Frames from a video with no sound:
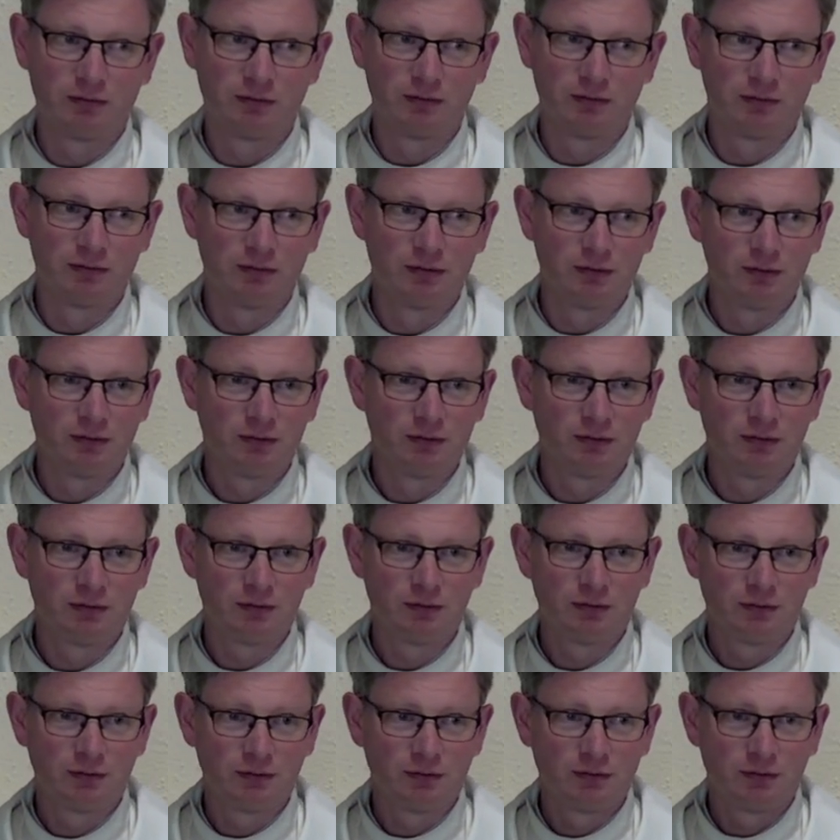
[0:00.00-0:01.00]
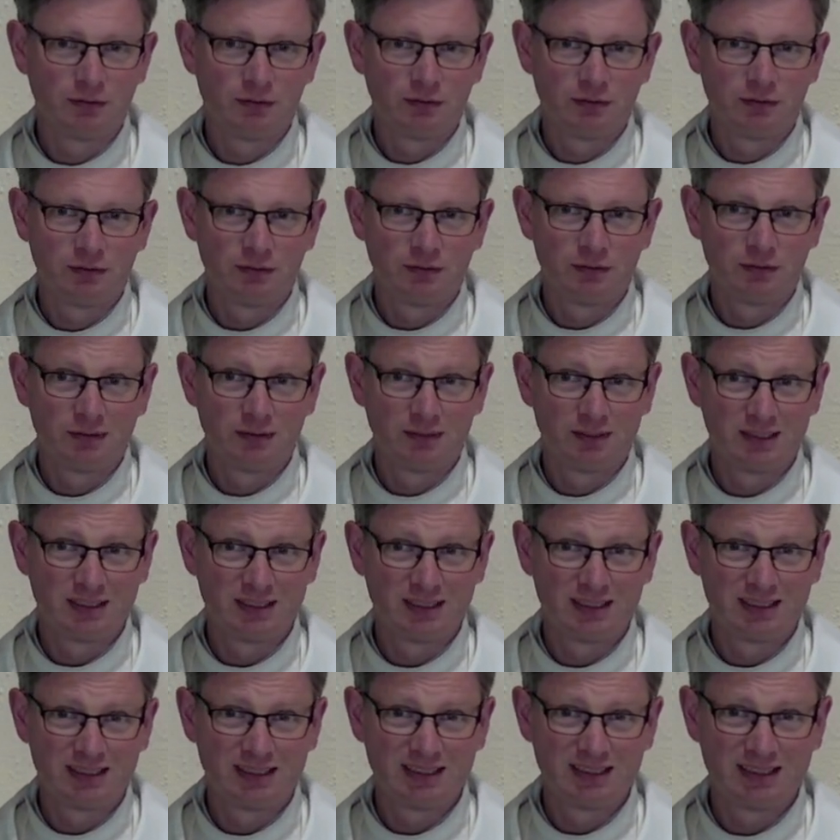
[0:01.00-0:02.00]

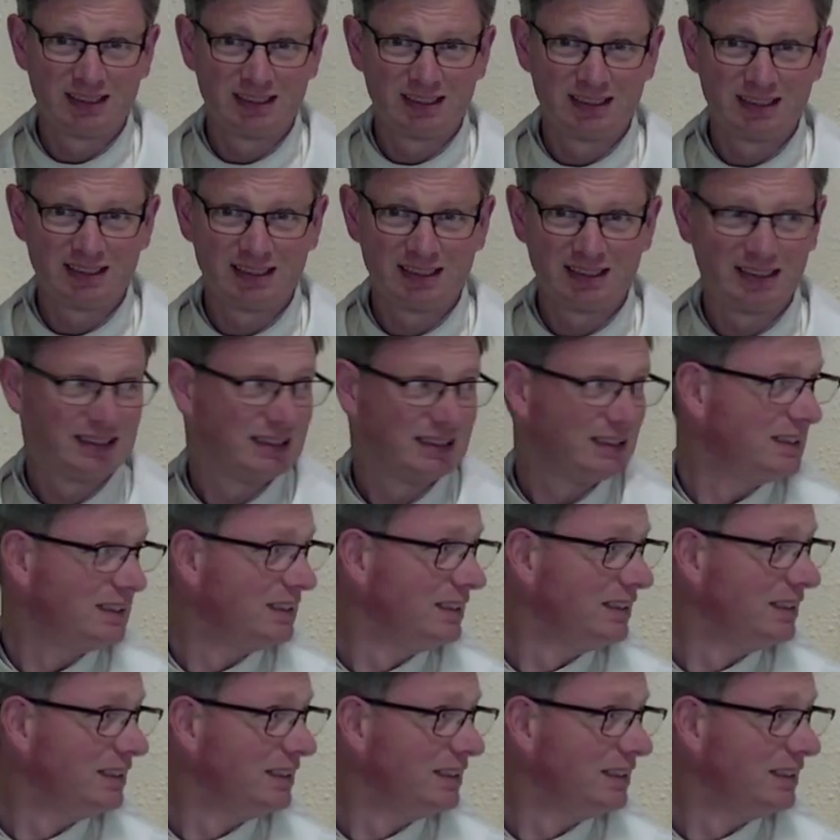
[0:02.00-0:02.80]
Nothing is said.